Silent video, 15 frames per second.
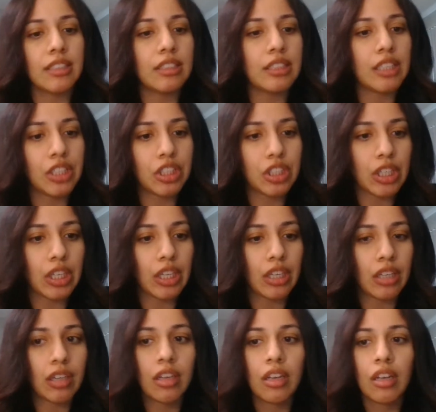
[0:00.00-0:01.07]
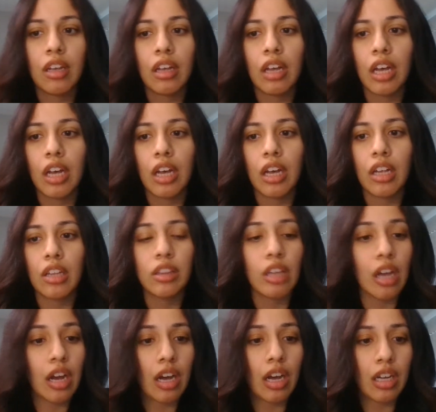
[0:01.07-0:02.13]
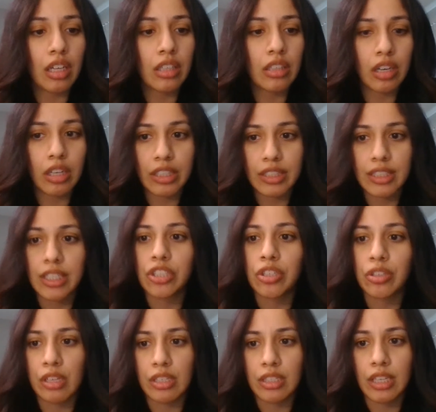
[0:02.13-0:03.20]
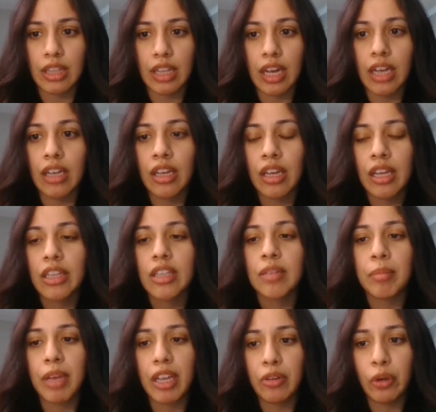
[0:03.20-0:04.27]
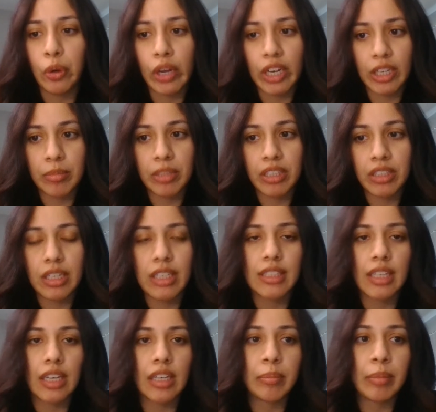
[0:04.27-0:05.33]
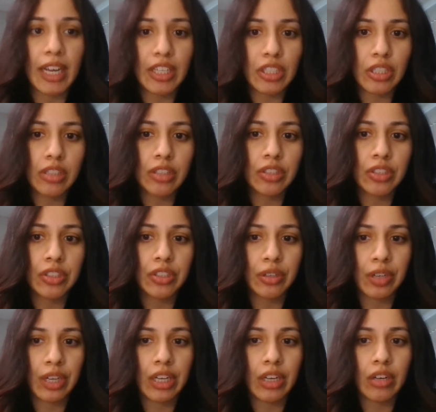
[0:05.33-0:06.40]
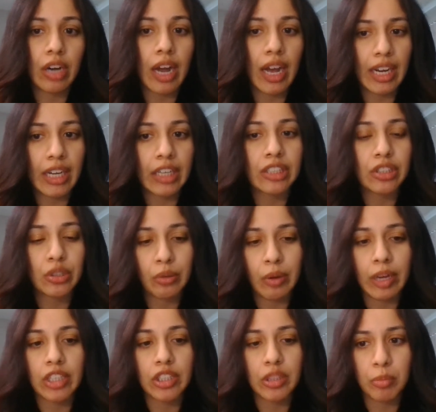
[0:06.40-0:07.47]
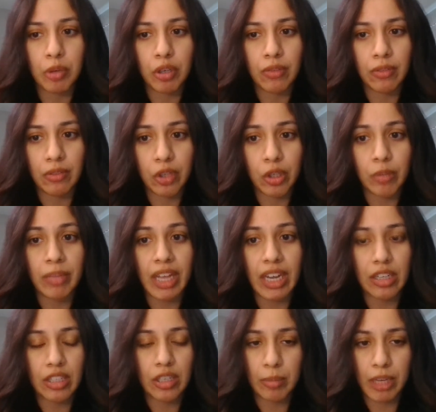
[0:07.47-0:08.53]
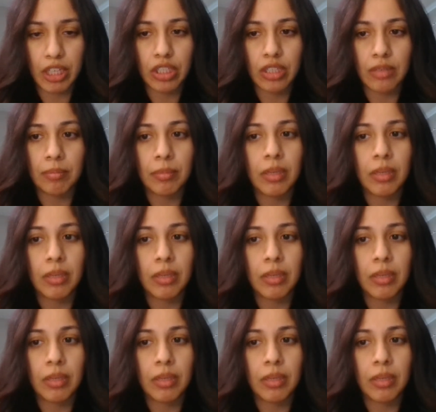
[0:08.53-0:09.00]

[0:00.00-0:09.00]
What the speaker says: teaching, law, architecture, things like that, the main requirement is that a bachelor's degree or higher is required to perform that occupation.